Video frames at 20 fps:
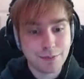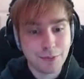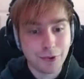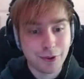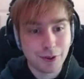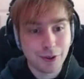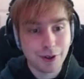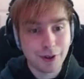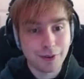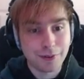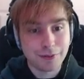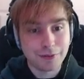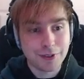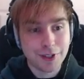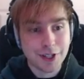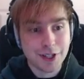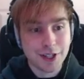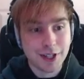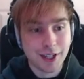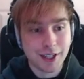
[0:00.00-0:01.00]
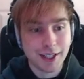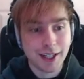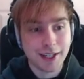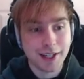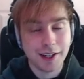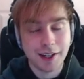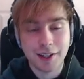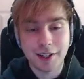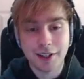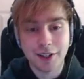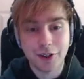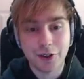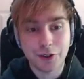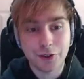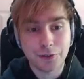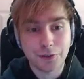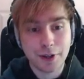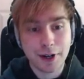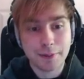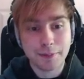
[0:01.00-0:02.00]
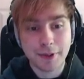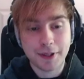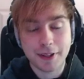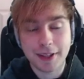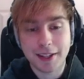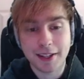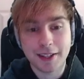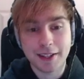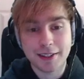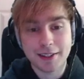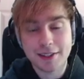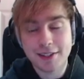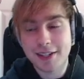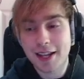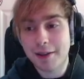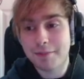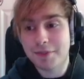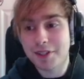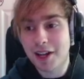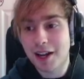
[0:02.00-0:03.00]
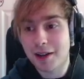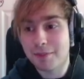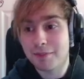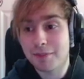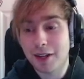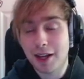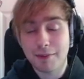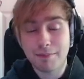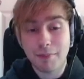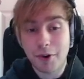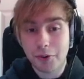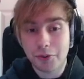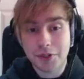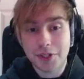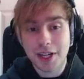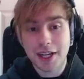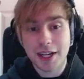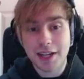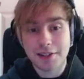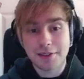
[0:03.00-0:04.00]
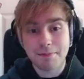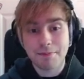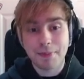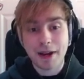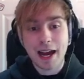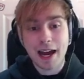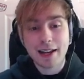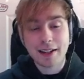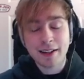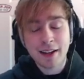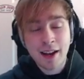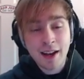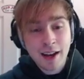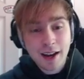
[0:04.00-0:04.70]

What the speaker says: more of just a cleaner look for it, but at the same time, like, multi isn't bad.